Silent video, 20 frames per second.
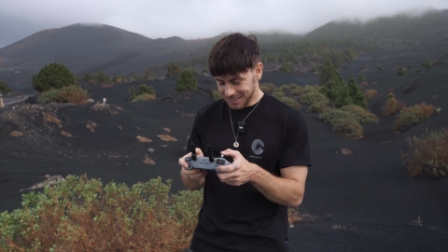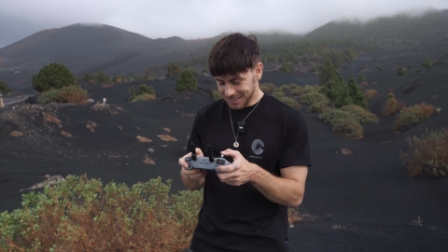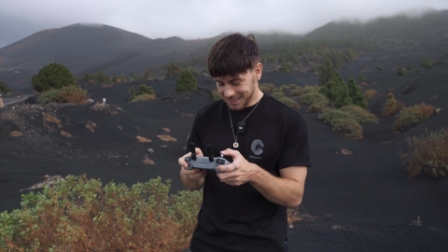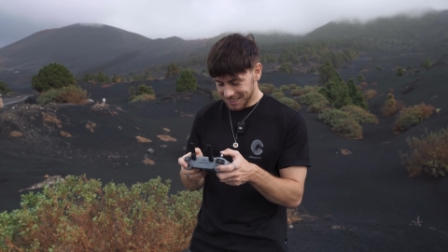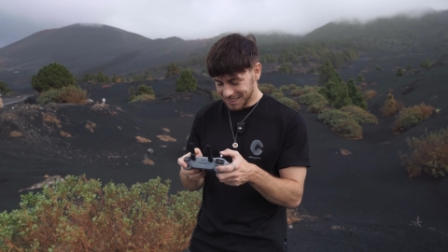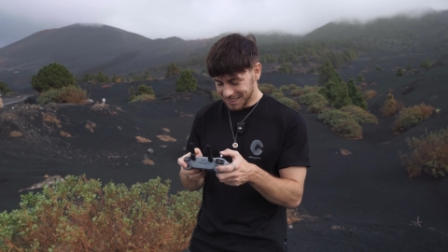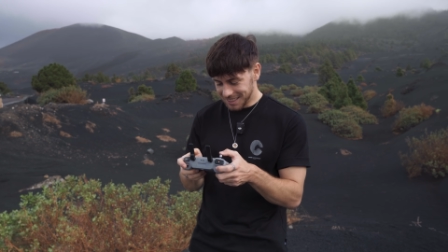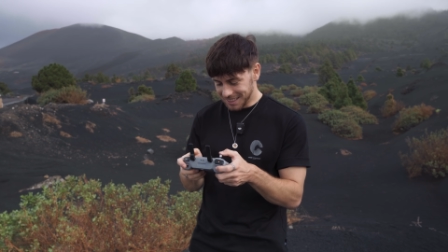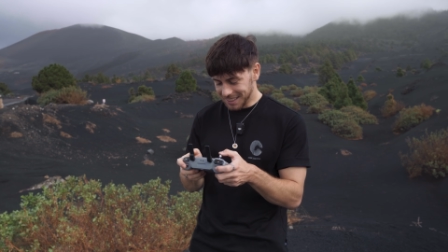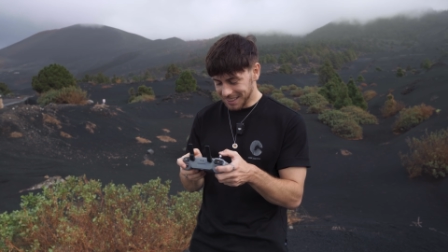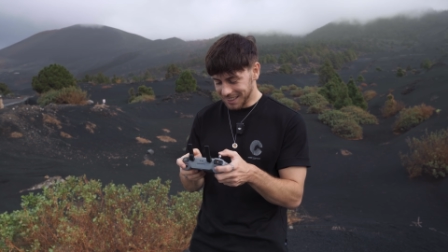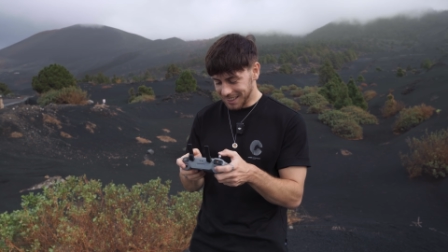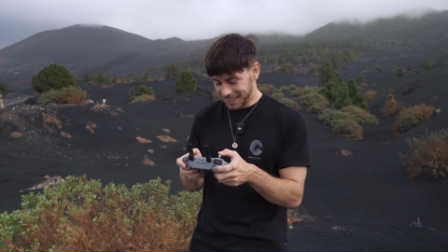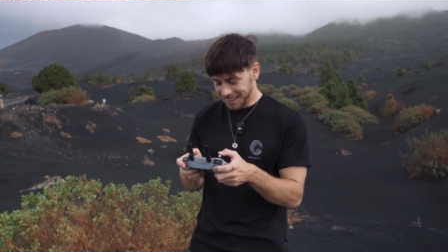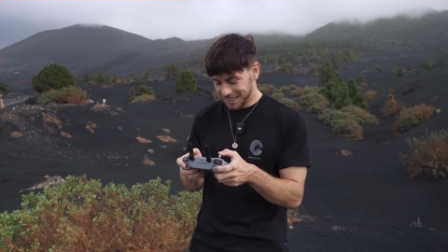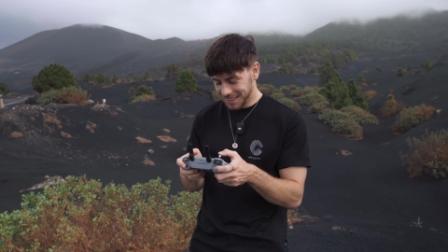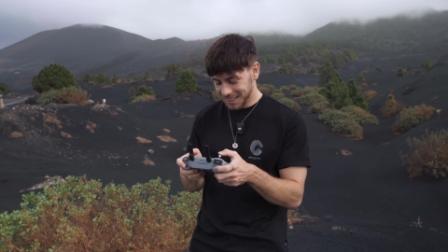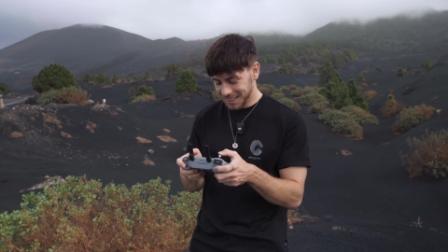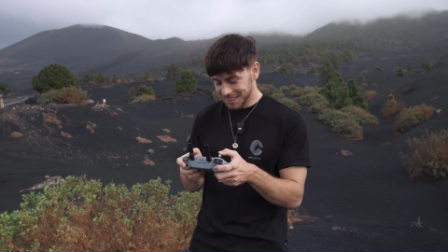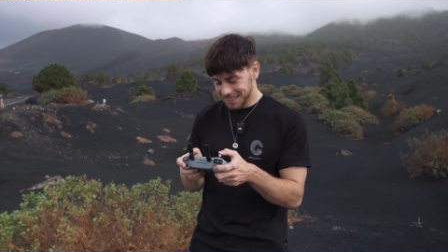Let's see,
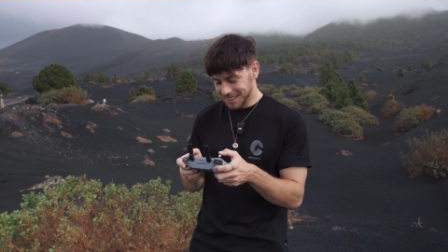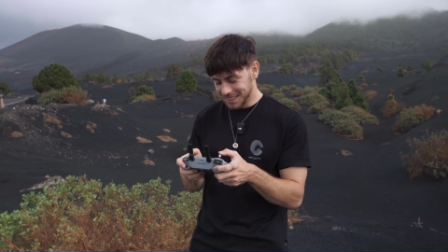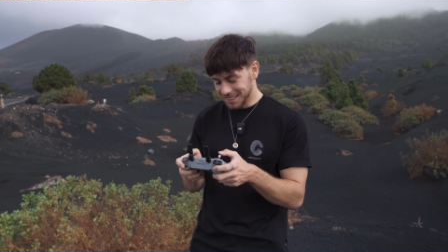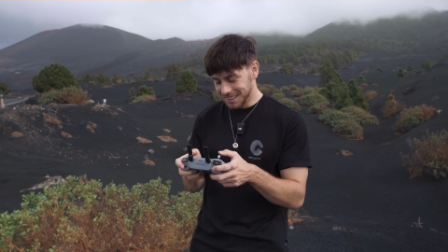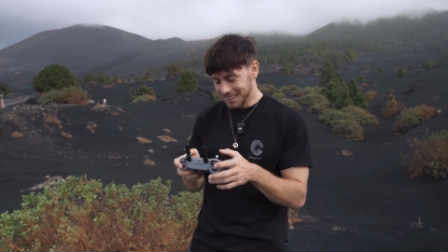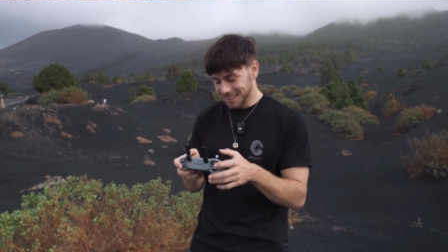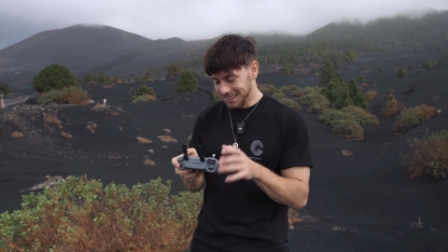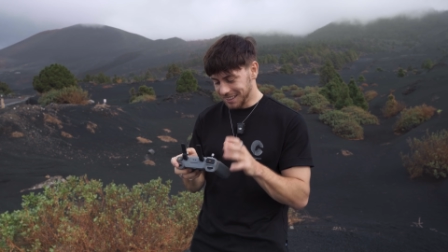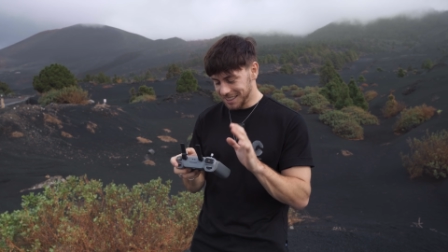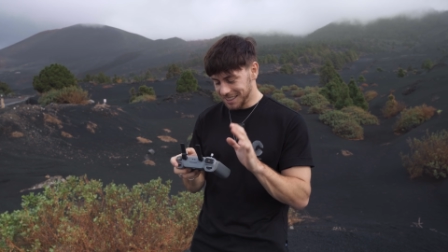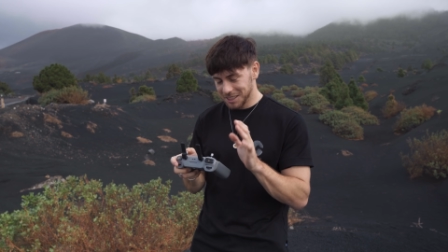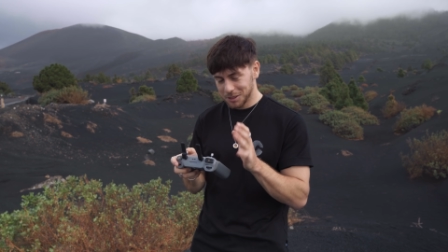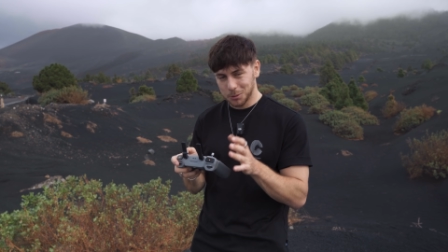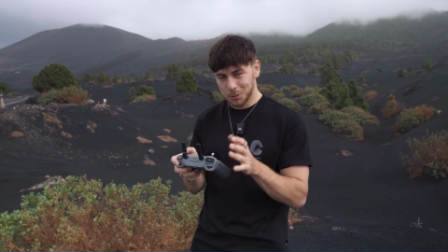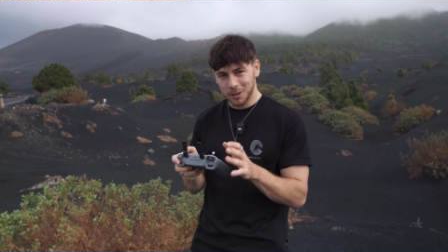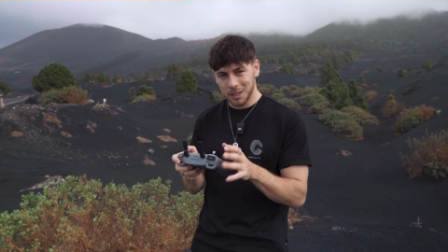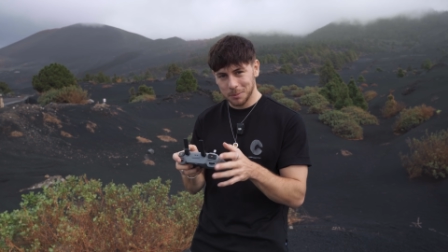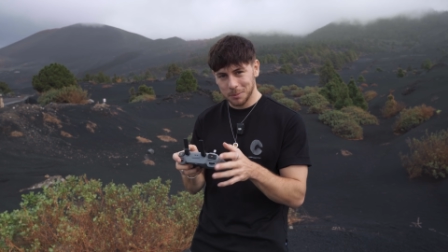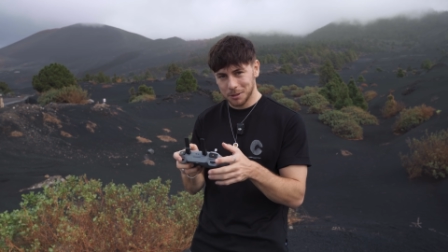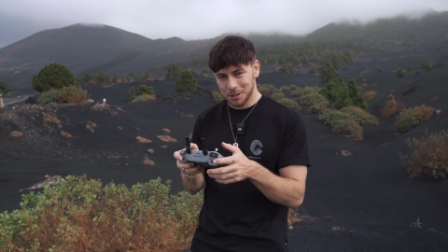I think the last
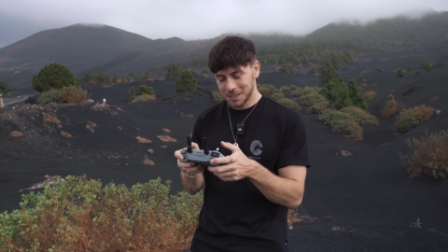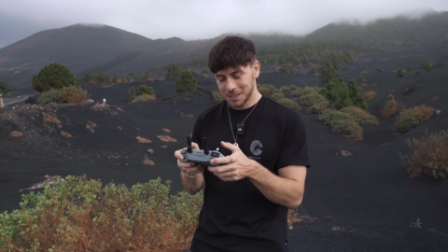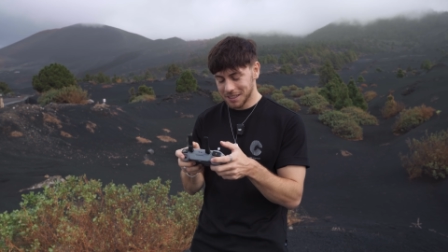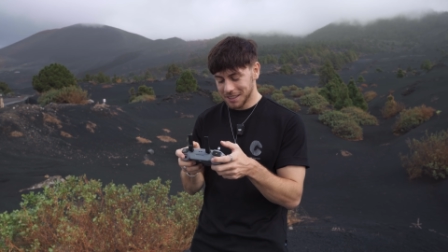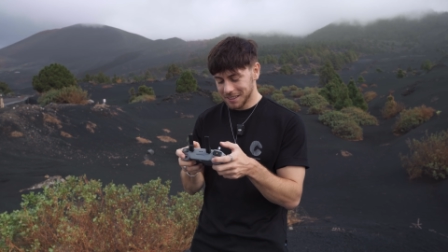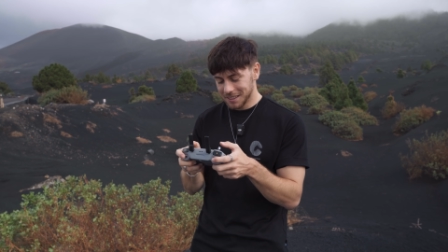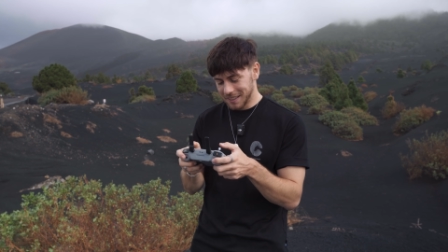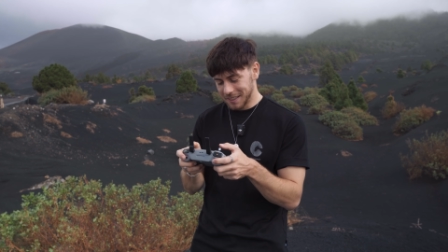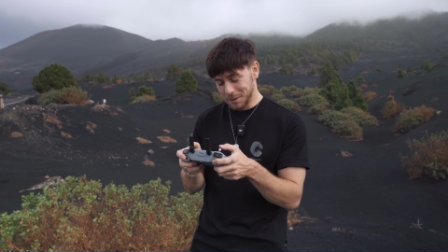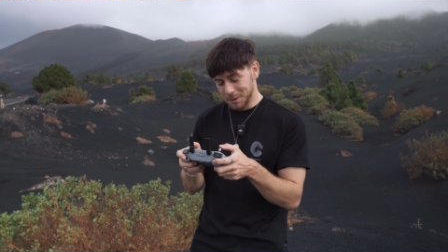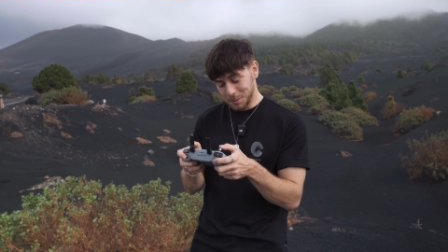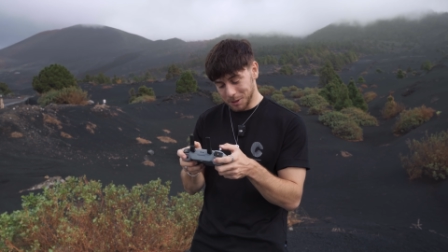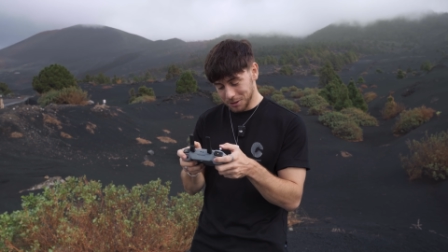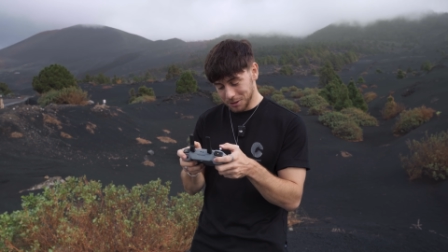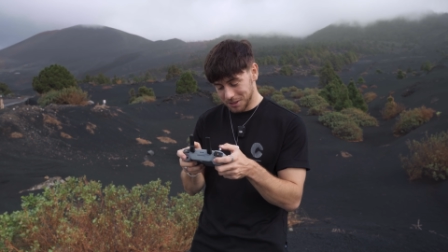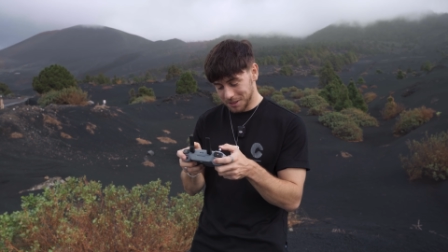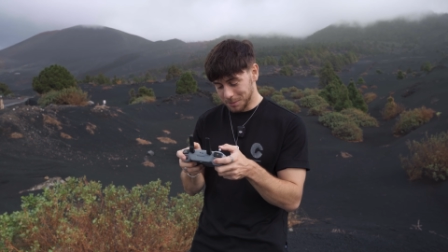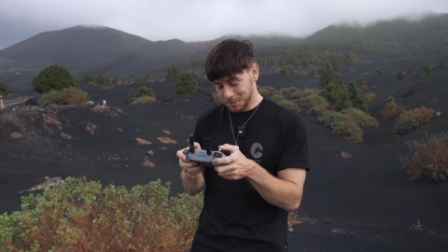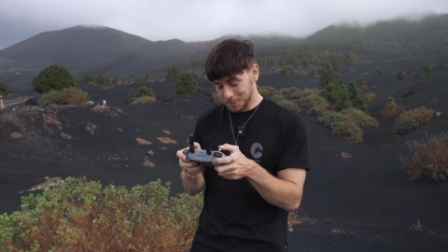20% are the most